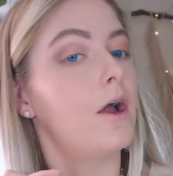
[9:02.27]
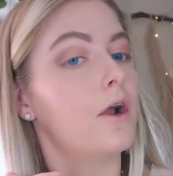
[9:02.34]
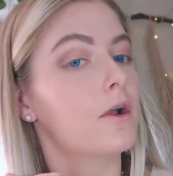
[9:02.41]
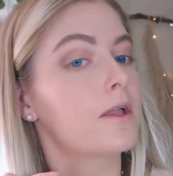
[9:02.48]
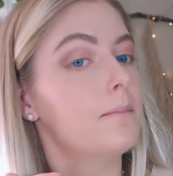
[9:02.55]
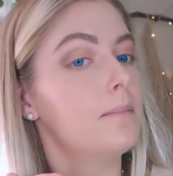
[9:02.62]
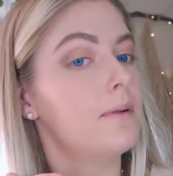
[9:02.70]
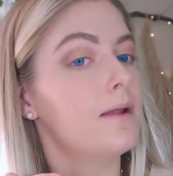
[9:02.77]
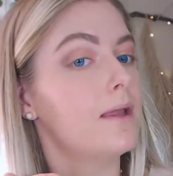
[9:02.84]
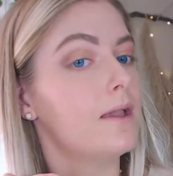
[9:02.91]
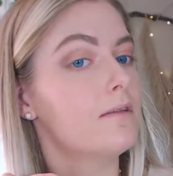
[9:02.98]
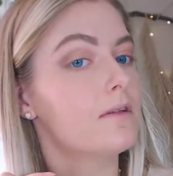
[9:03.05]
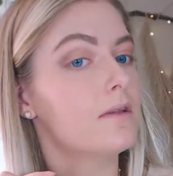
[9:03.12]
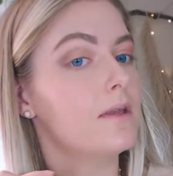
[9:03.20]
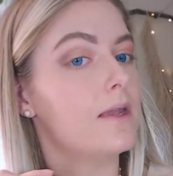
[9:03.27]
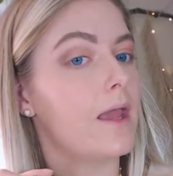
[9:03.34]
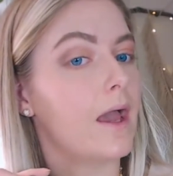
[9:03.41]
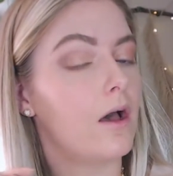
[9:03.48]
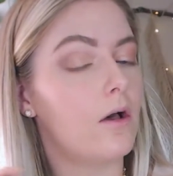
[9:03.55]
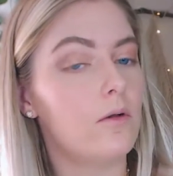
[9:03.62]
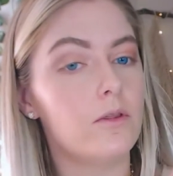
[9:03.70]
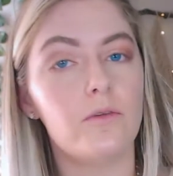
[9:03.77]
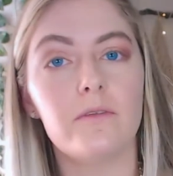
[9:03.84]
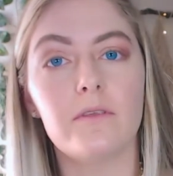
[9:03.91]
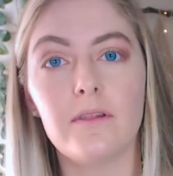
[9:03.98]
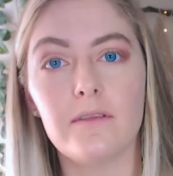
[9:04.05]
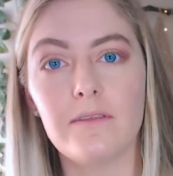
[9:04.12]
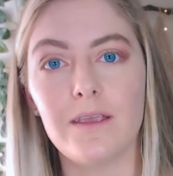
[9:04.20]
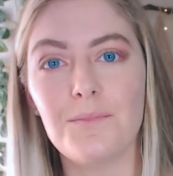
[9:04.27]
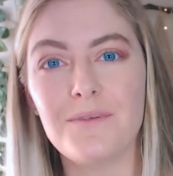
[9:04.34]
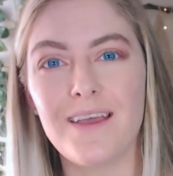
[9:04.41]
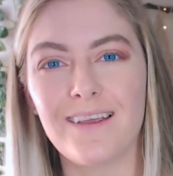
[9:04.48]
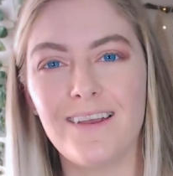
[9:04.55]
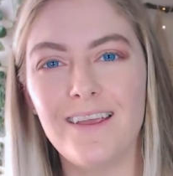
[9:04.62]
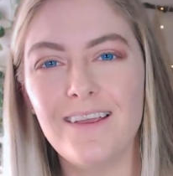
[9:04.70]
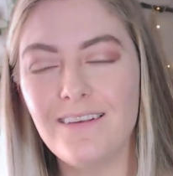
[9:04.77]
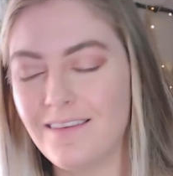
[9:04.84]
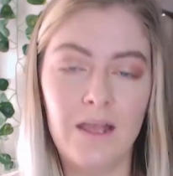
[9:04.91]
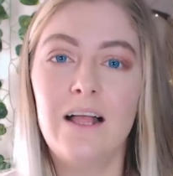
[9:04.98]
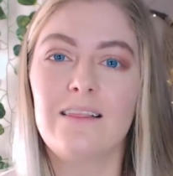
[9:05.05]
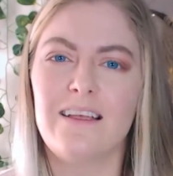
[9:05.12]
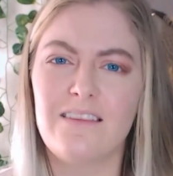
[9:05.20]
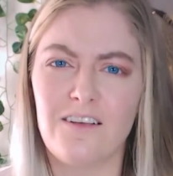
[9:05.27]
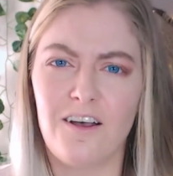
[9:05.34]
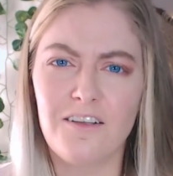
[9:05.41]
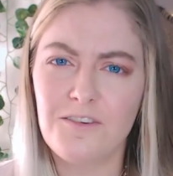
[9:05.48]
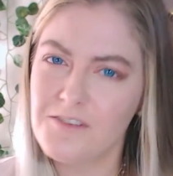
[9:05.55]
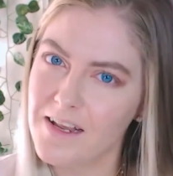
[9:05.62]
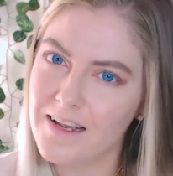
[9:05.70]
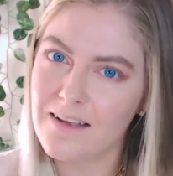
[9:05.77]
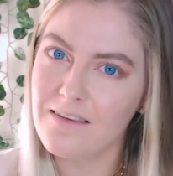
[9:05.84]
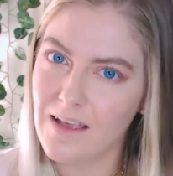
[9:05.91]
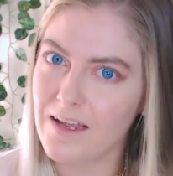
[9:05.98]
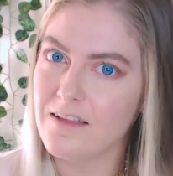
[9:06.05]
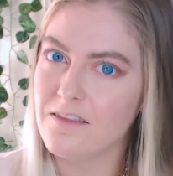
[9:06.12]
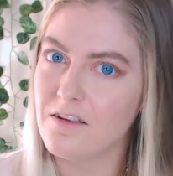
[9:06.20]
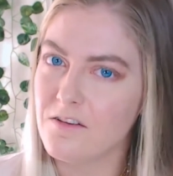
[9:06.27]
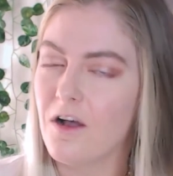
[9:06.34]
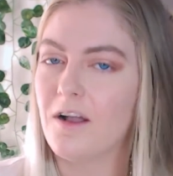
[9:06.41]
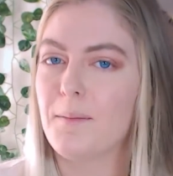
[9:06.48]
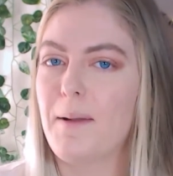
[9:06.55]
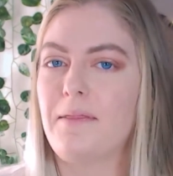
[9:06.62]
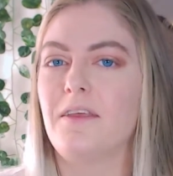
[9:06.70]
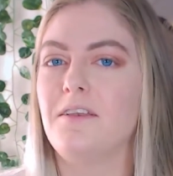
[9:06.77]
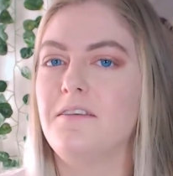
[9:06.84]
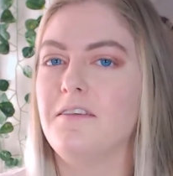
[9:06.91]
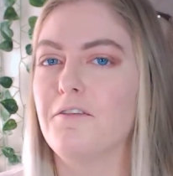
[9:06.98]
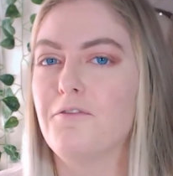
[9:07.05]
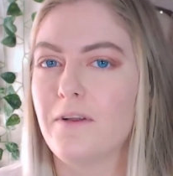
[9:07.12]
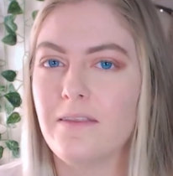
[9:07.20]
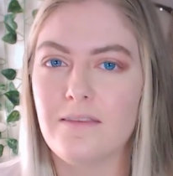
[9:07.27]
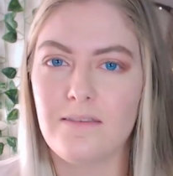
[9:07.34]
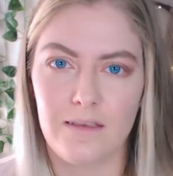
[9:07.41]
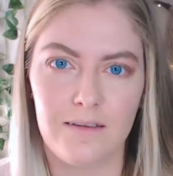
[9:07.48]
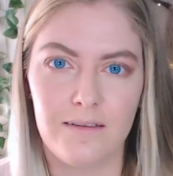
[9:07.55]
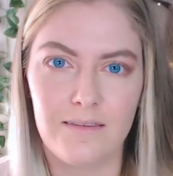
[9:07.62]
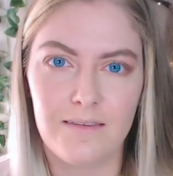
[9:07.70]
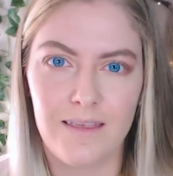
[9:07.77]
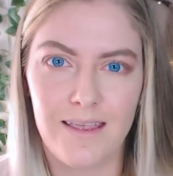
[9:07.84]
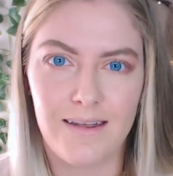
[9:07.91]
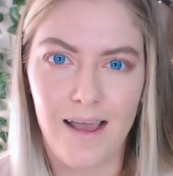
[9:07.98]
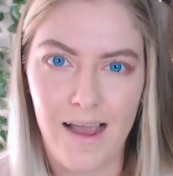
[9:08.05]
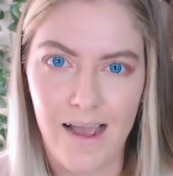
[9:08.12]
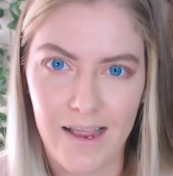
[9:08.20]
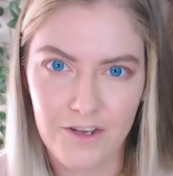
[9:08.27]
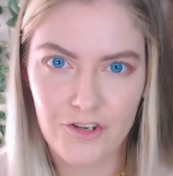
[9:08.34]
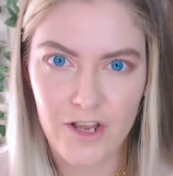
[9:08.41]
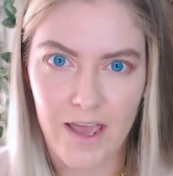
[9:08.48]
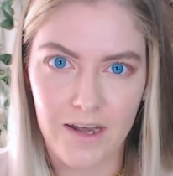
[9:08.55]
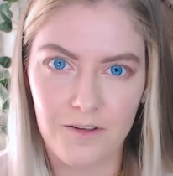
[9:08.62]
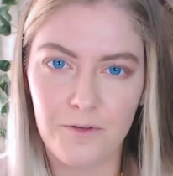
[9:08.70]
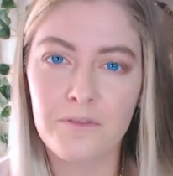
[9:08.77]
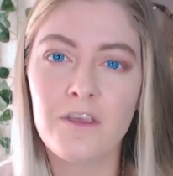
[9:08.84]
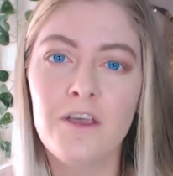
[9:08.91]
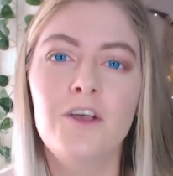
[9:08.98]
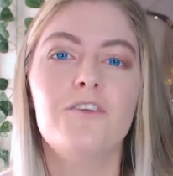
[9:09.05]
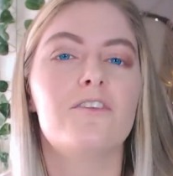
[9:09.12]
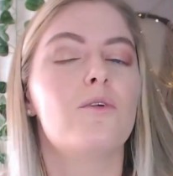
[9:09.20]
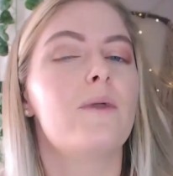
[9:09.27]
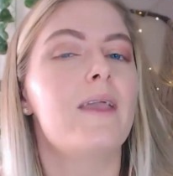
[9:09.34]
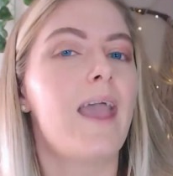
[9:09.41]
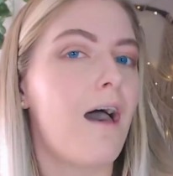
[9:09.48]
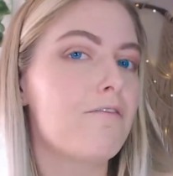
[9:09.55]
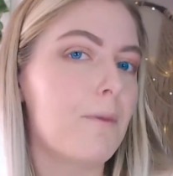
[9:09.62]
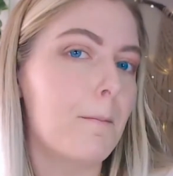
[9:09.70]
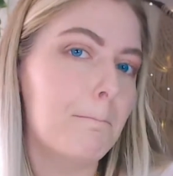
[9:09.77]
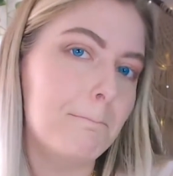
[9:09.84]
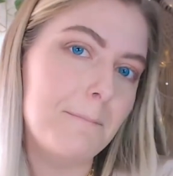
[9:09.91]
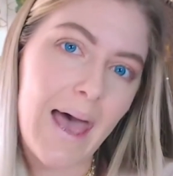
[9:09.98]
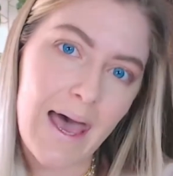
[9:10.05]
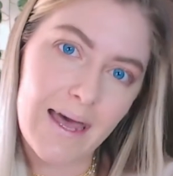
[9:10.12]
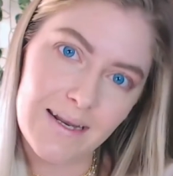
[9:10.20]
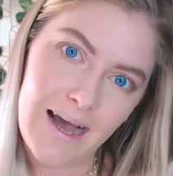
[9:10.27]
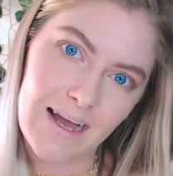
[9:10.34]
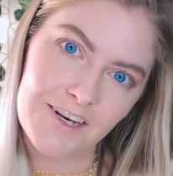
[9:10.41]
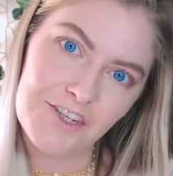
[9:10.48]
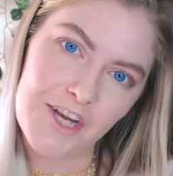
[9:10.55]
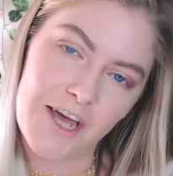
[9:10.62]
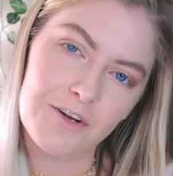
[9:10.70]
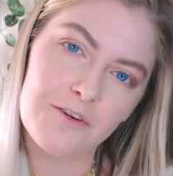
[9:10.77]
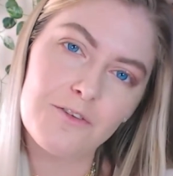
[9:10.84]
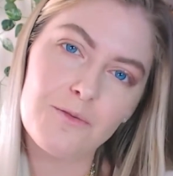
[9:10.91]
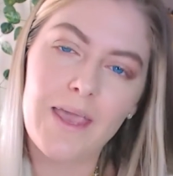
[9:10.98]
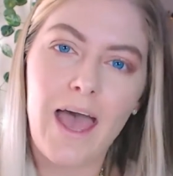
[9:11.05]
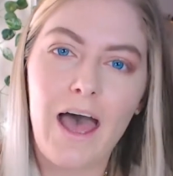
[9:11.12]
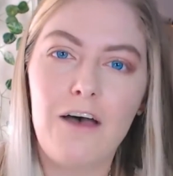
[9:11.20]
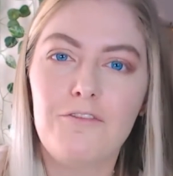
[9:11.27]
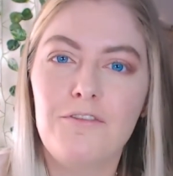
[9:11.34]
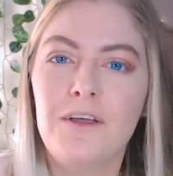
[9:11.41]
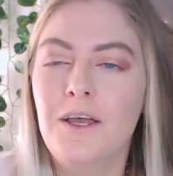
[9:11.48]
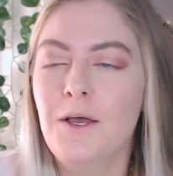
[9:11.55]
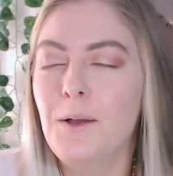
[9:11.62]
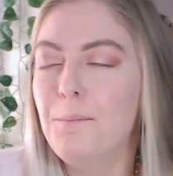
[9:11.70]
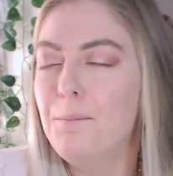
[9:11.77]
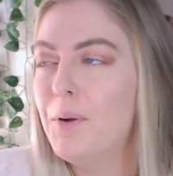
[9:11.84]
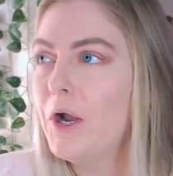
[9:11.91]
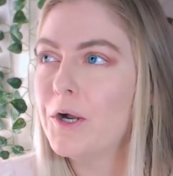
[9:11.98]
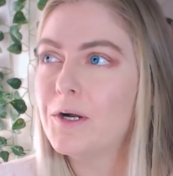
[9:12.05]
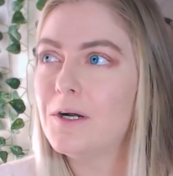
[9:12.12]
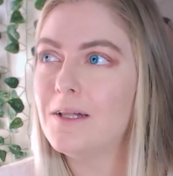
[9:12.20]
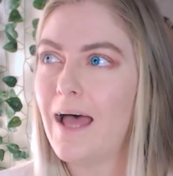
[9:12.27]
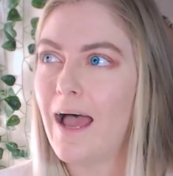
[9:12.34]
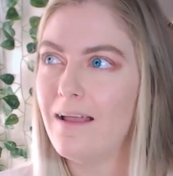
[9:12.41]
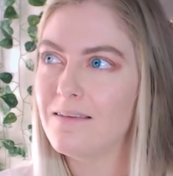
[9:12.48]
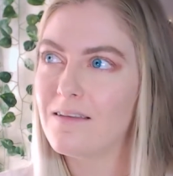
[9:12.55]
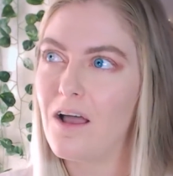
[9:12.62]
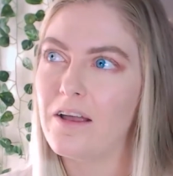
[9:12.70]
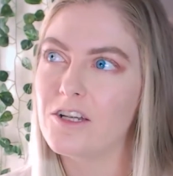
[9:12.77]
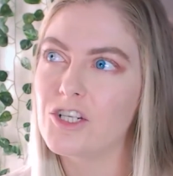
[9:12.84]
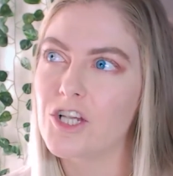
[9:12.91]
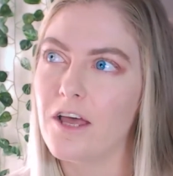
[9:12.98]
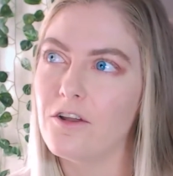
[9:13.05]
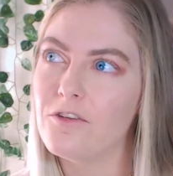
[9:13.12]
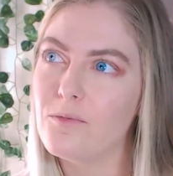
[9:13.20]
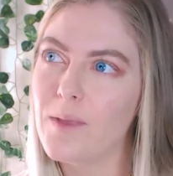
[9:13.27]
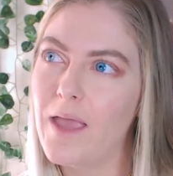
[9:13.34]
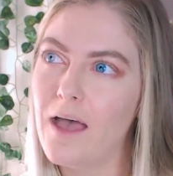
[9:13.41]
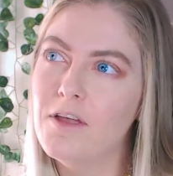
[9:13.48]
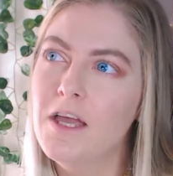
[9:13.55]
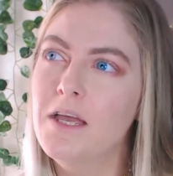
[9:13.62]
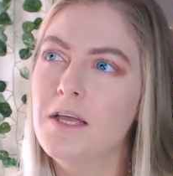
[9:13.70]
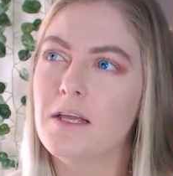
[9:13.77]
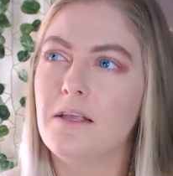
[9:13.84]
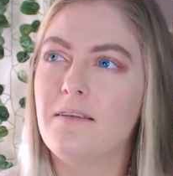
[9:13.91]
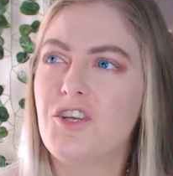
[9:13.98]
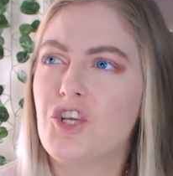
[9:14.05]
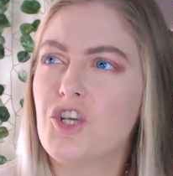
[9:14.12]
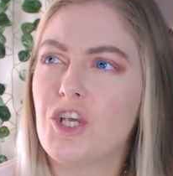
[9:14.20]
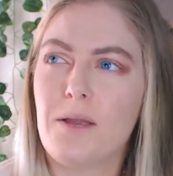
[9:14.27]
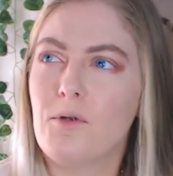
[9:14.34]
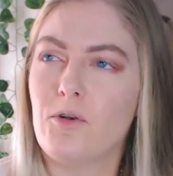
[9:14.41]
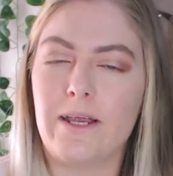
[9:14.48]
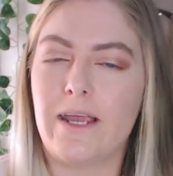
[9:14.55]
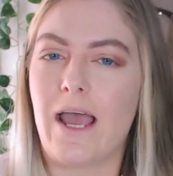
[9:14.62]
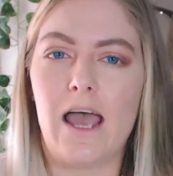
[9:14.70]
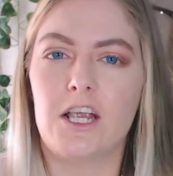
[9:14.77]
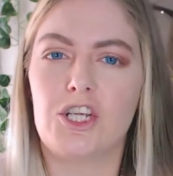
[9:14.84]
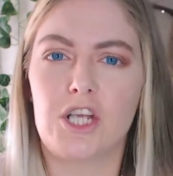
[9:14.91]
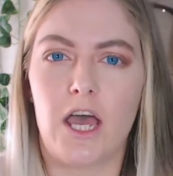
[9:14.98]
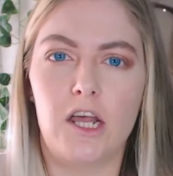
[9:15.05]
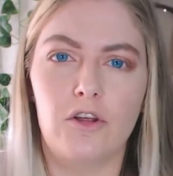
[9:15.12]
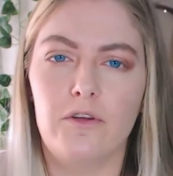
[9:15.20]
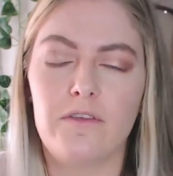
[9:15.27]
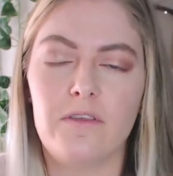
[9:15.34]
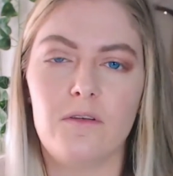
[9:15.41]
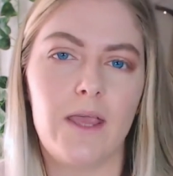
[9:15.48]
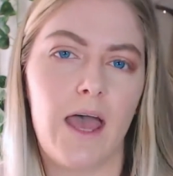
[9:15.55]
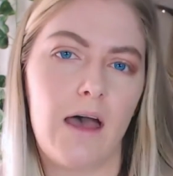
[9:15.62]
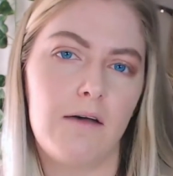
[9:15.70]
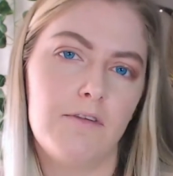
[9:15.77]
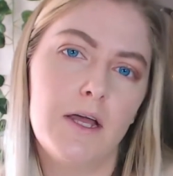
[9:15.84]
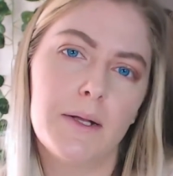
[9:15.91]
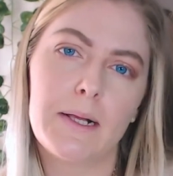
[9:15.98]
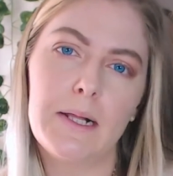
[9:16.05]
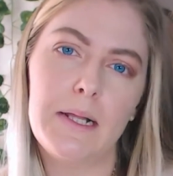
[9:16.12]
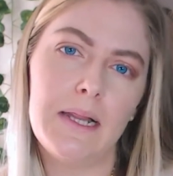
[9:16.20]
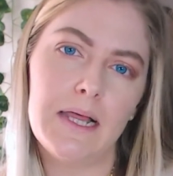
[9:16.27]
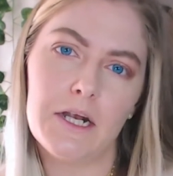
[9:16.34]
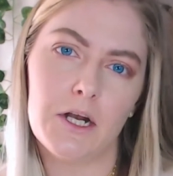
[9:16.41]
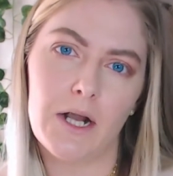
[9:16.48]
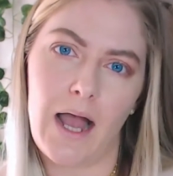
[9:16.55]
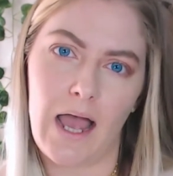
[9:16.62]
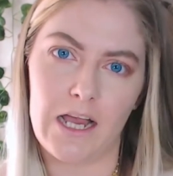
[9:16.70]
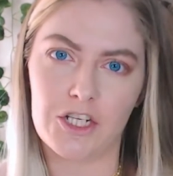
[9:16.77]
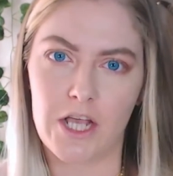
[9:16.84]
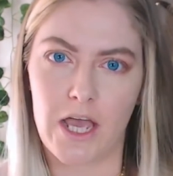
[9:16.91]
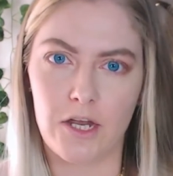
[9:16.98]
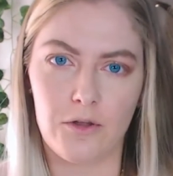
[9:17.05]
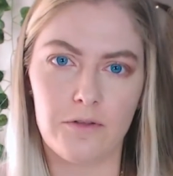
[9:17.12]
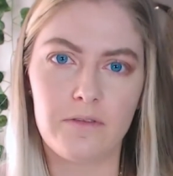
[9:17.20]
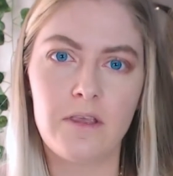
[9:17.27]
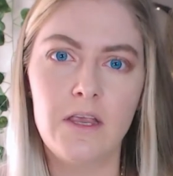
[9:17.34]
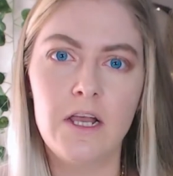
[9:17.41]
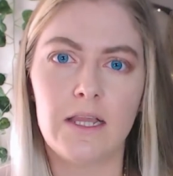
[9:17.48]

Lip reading: complete now using the same techniques. Let's also take a second to talk about the differences in eyeshadows. So we have matte eyeshadows, we have pearlized eyeshadows, we have shimmery eyeshadows, and we have glitter eyeshadows.